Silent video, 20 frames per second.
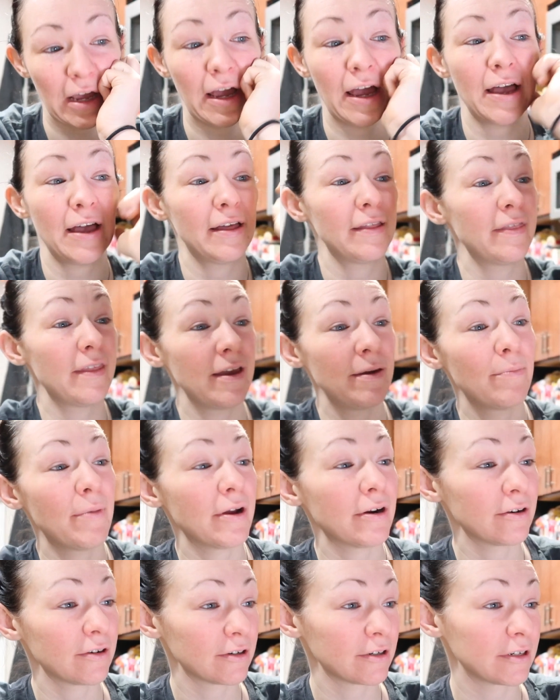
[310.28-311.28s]
And they
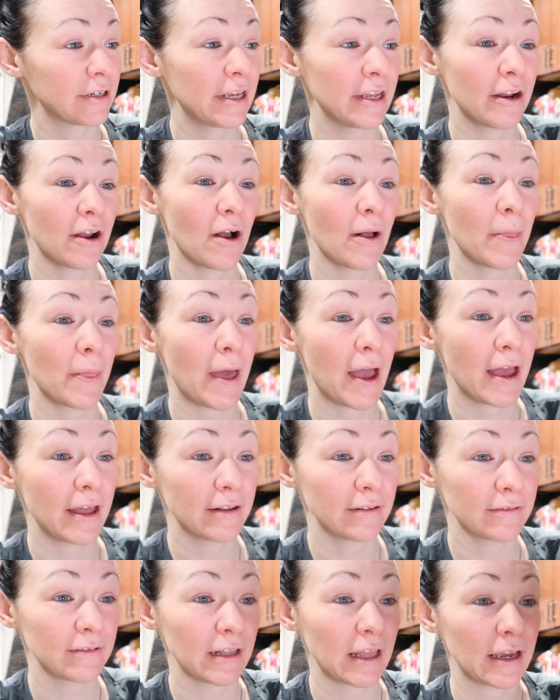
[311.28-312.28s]
better get on
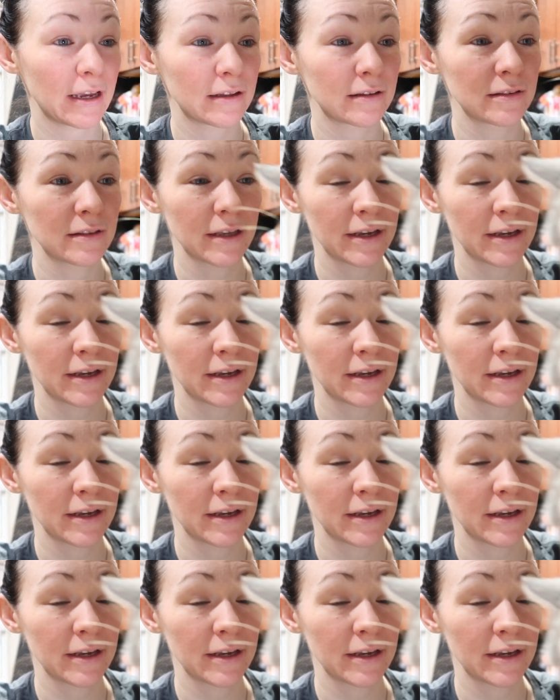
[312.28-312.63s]
that, like,